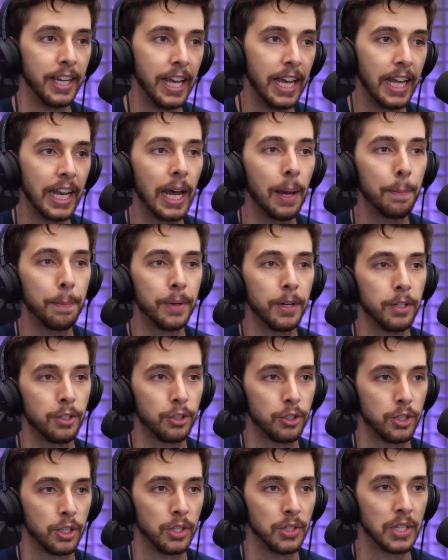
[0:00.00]
In-app
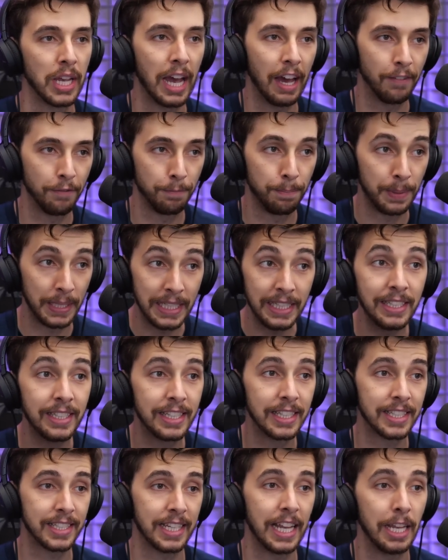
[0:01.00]
purchases have been
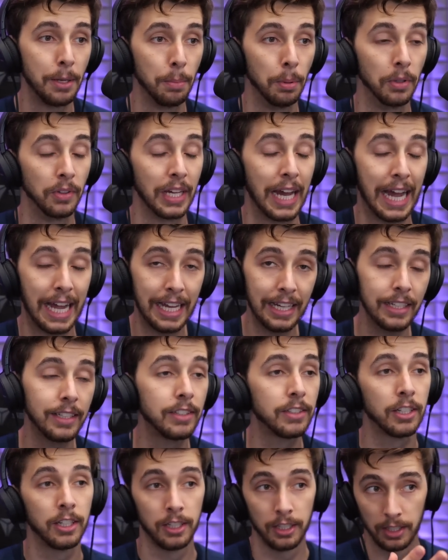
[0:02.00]
disabled,
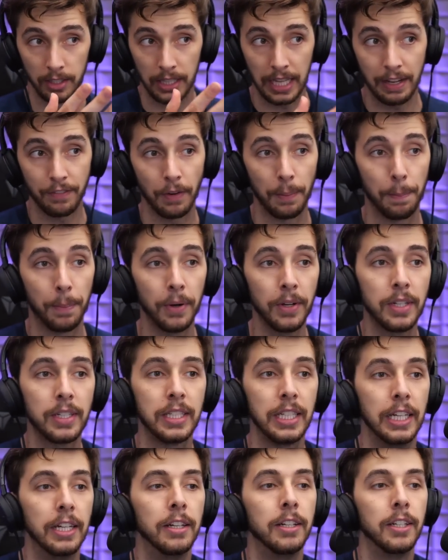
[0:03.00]
and they haven't put it
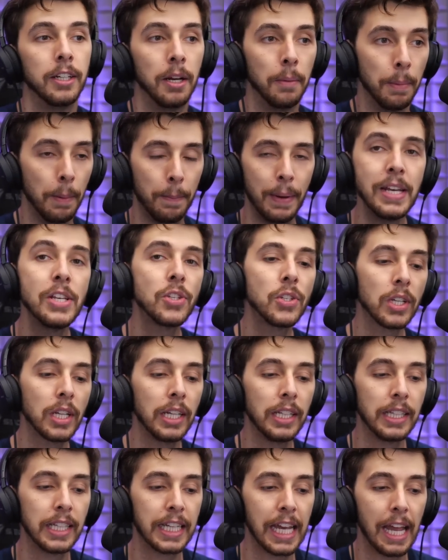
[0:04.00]
here, but
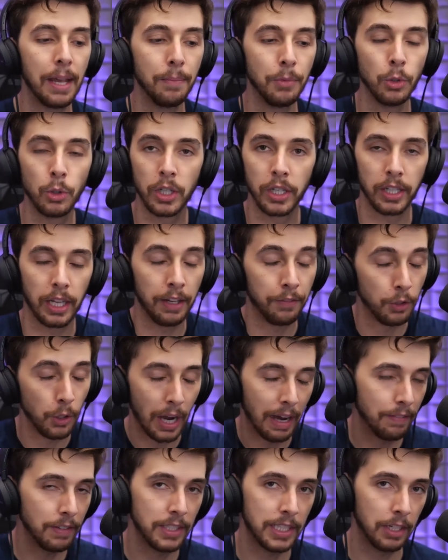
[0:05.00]
basically the game, you can, if you
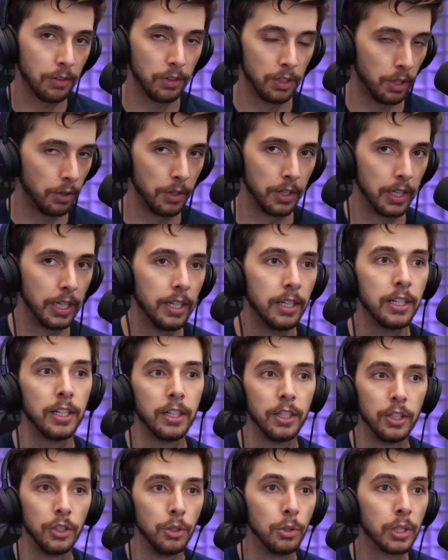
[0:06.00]
haven't downloaded it,
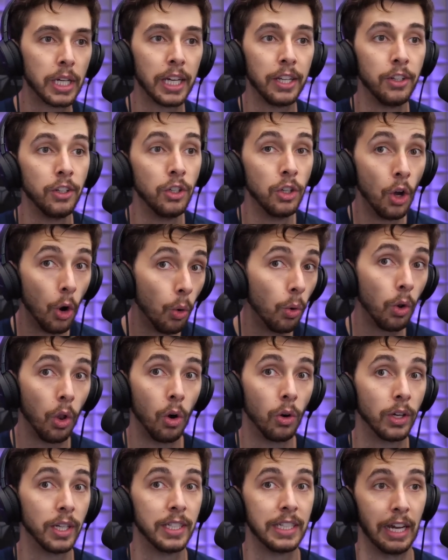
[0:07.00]
you can no
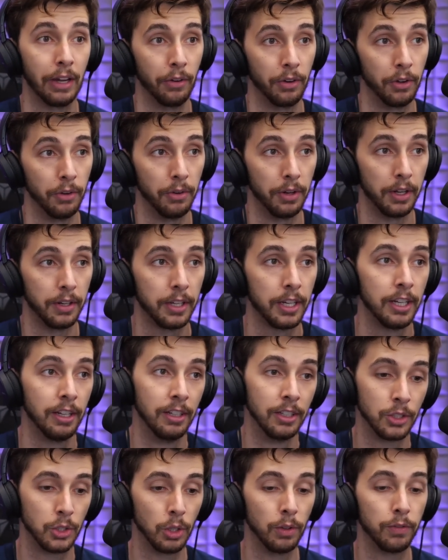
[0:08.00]
longer download it.
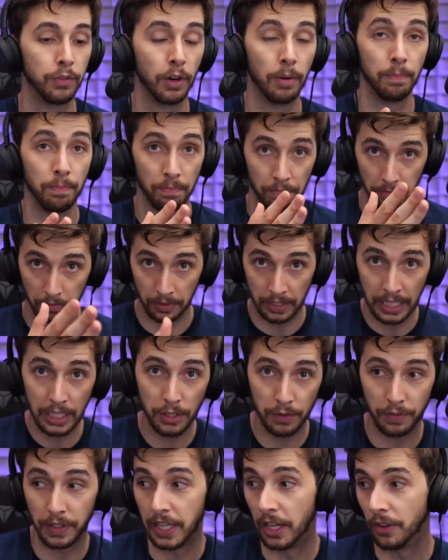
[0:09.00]
So from
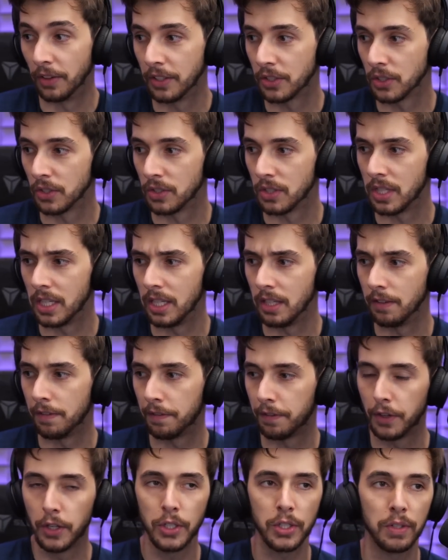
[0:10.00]
this video, this is the
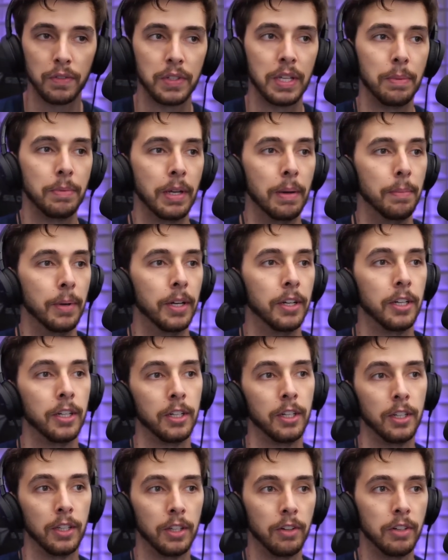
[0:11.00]
1st of September,
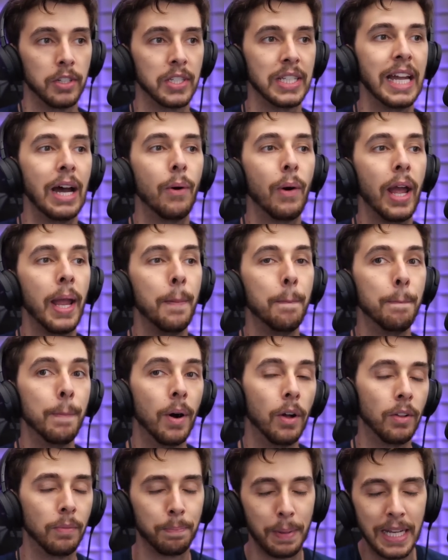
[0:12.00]
there is now a
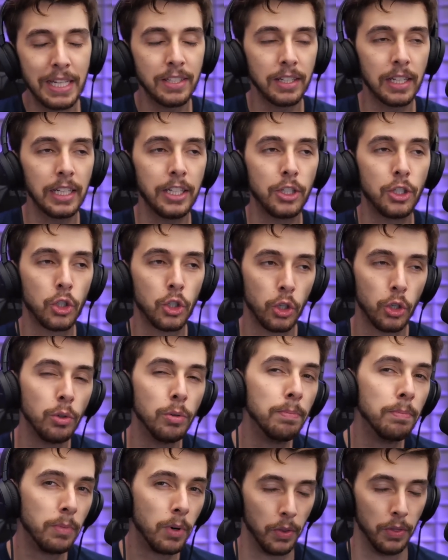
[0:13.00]
basically two
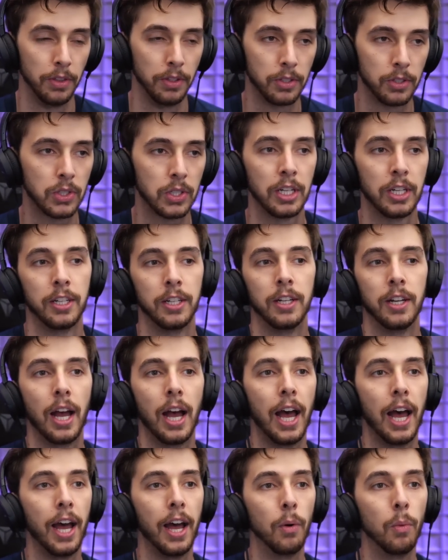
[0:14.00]
months
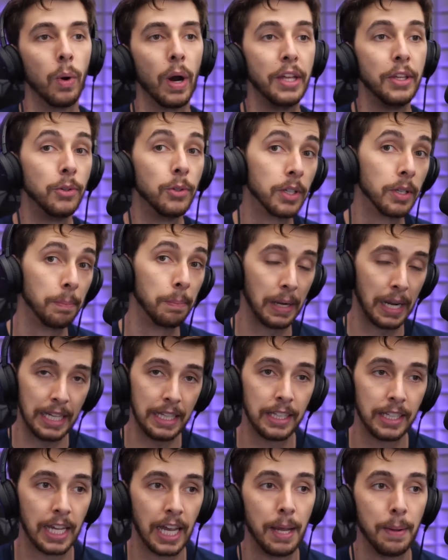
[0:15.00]
uh, where you can play
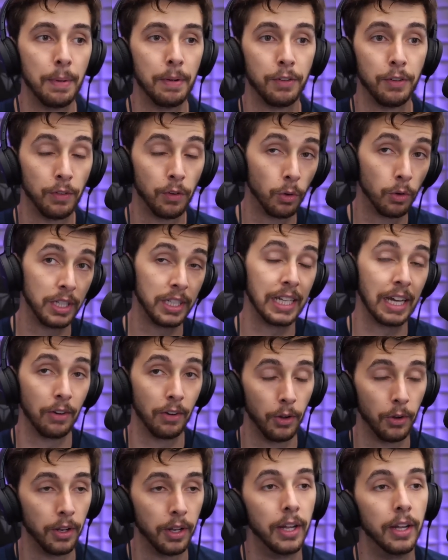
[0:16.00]
the game if you've already
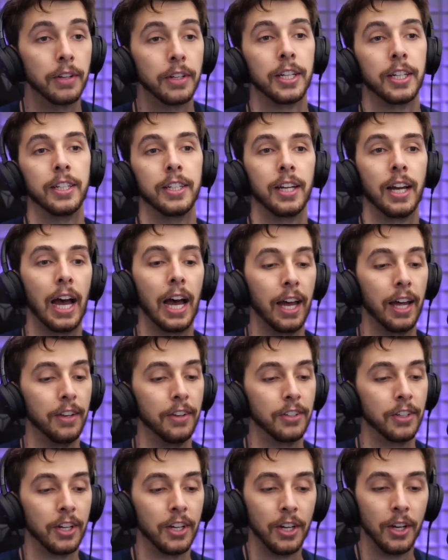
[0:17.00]
downloaded it.
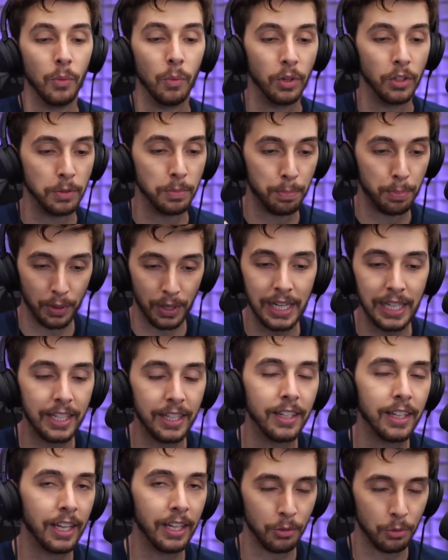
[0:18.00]
And what's
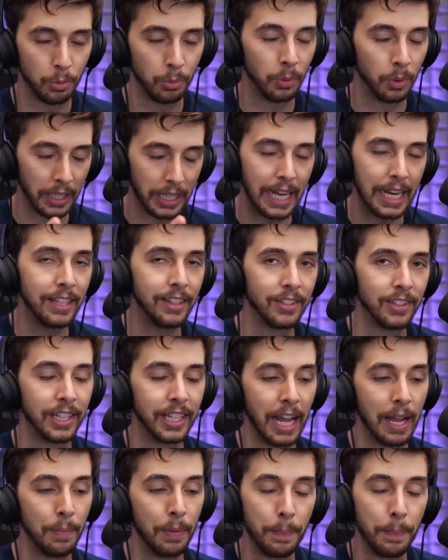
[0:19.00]
brilliant is we'll get into the game.